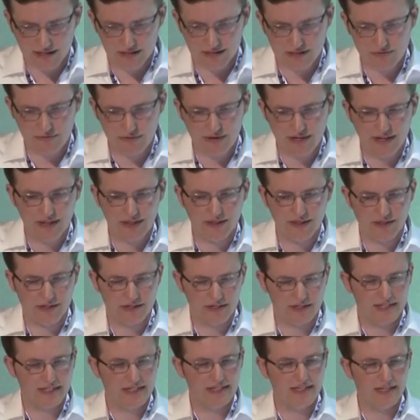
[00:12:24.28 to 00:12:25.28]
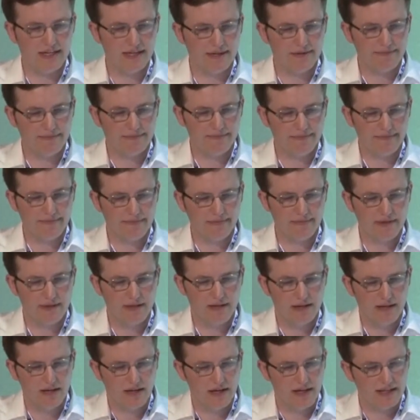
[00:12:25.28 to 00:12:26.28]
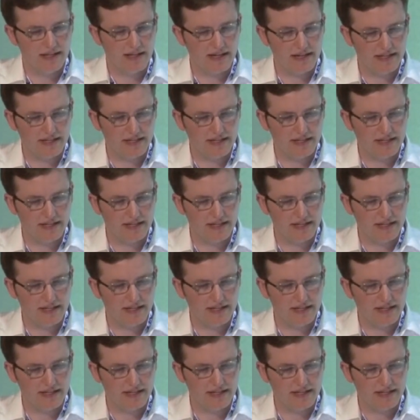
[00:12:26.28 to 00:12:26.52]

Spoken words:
2013. And then